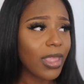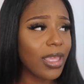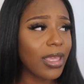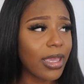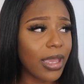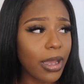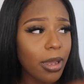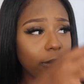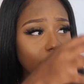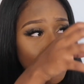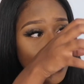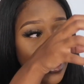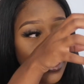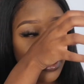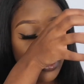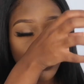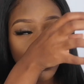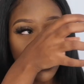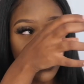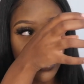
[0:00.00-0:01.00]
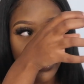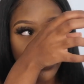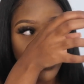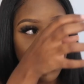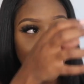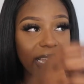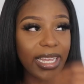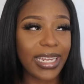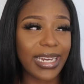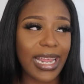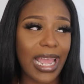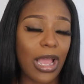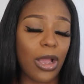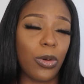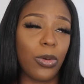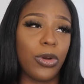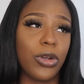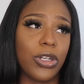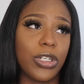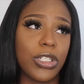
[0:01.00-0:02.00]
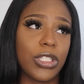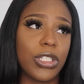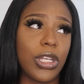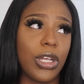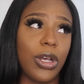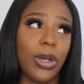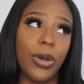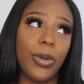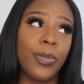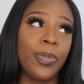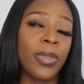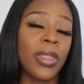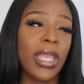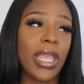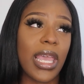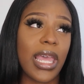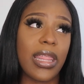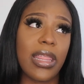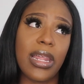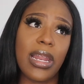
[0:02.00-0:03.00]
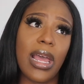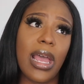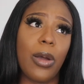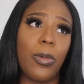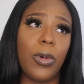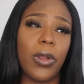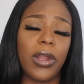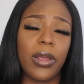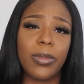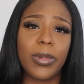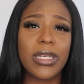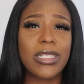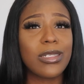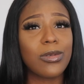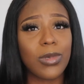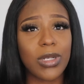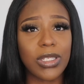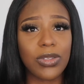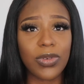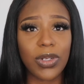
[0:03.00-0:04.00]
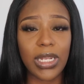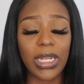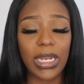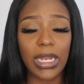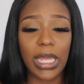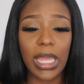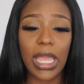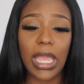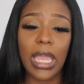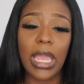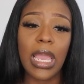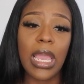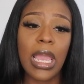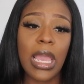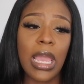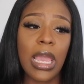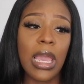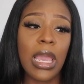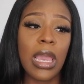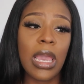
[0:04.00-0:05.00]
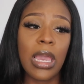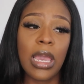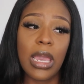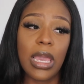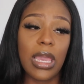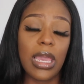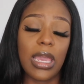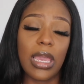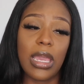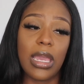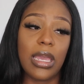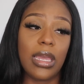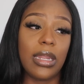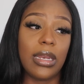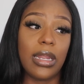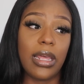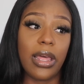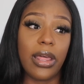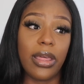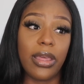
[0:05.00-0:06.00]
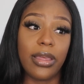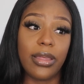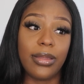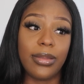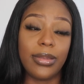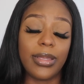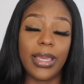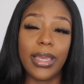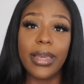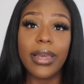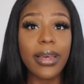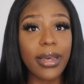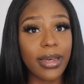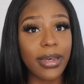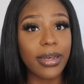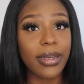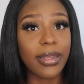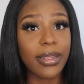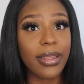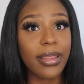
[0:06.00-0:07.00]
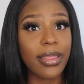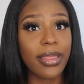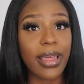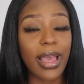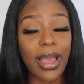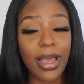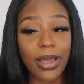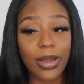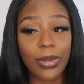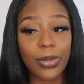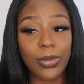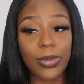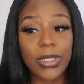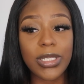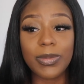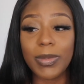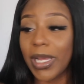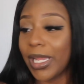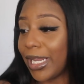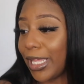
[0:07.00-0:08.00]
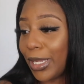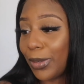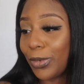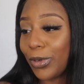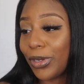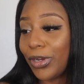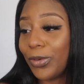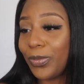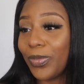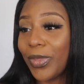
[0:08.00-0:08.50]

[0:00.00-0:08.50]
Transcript: yeah i was down there with her for like an hour or so and then i had went up because it was really late and yeah that was my labor